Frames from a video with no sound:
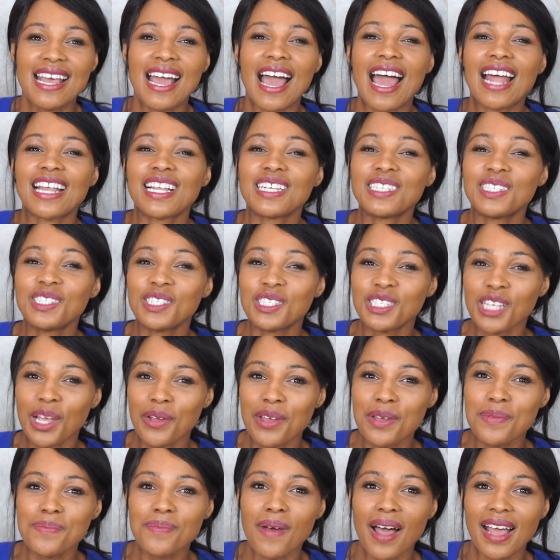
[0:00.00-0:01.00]
and a
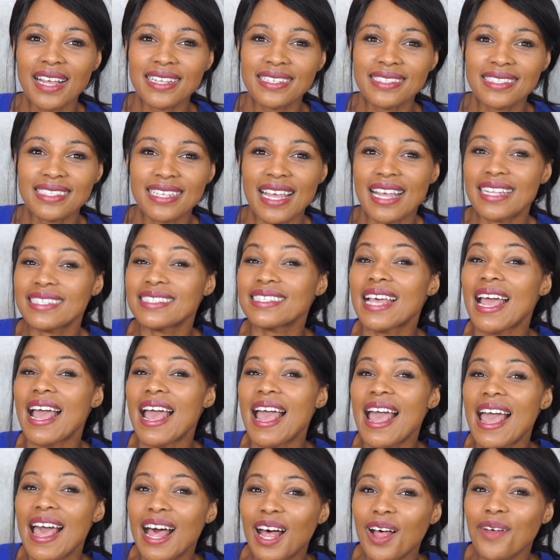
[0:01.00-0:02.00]
Stoic Mindset
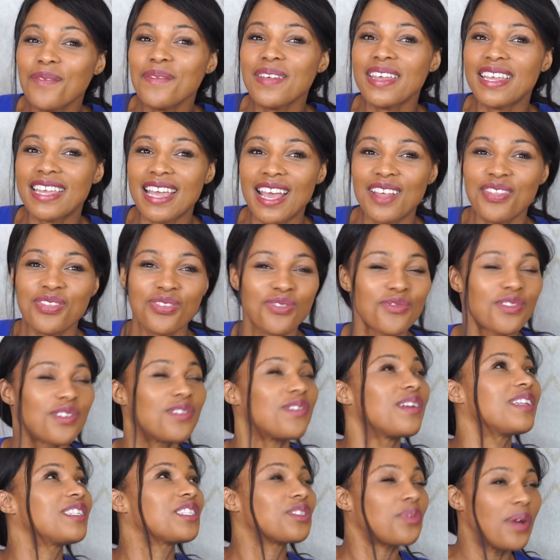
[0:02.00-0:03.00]
helped me get
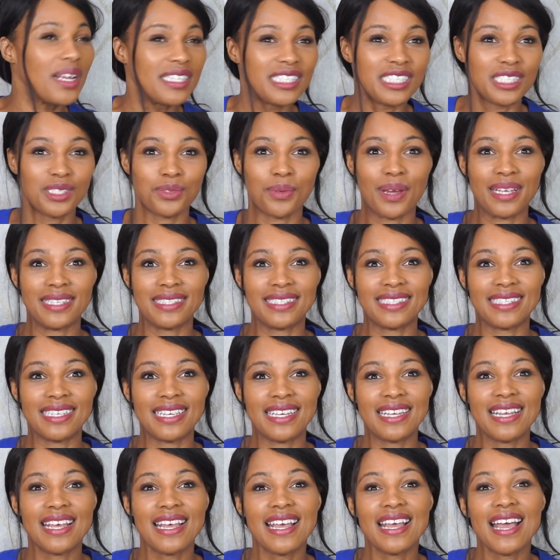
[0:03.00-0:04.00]
through 2020,